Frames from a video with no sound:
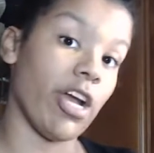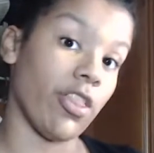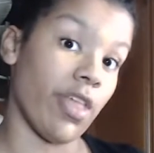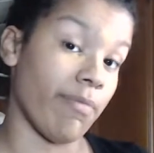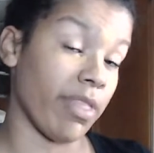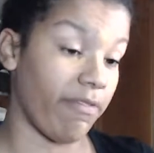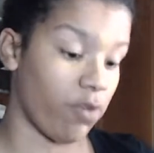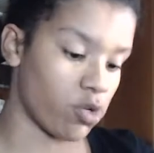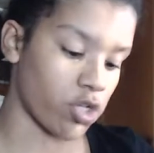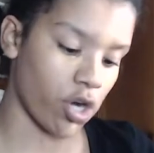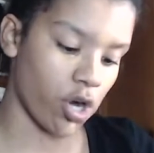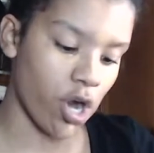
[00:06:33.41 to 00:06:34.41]
on them in the
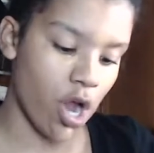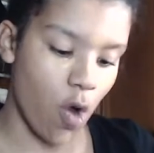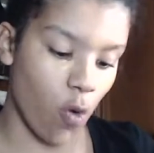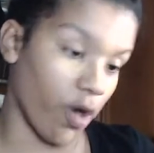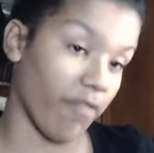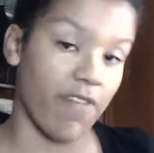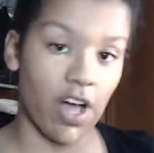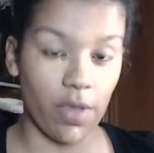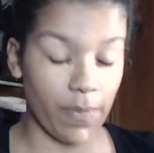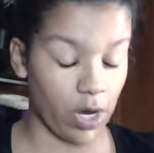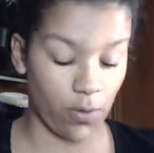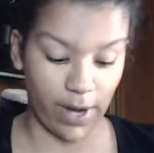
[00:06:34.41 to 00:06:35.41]
future or unfollow
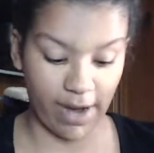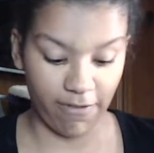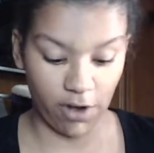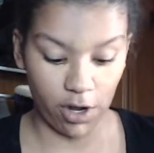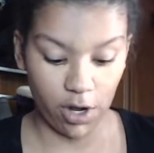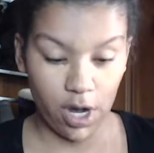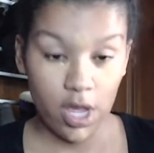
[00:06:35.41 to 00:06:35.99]
me or whatever.